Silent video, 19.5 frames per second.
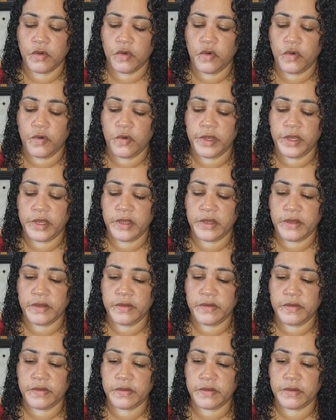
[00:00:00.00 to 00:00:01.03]

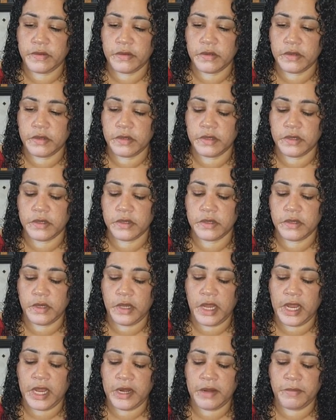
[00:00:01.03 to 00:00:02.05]
Hoyas
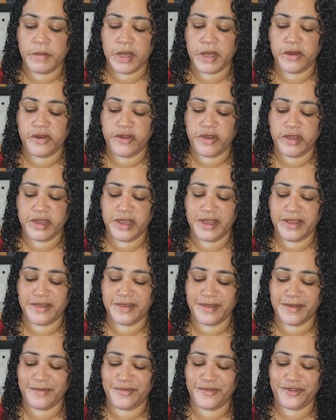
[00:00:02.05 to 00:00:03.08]
in my chunky
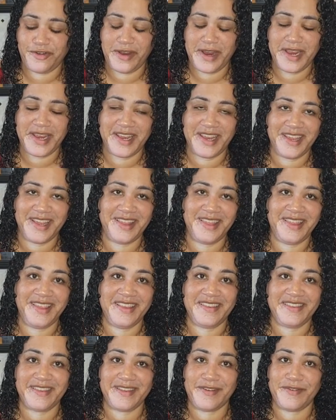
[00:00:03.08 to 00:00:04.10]
substrate in these
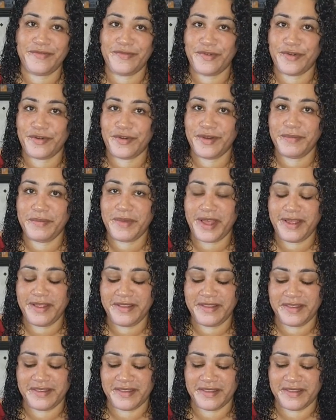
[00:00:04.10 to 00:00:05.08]
self-watering pots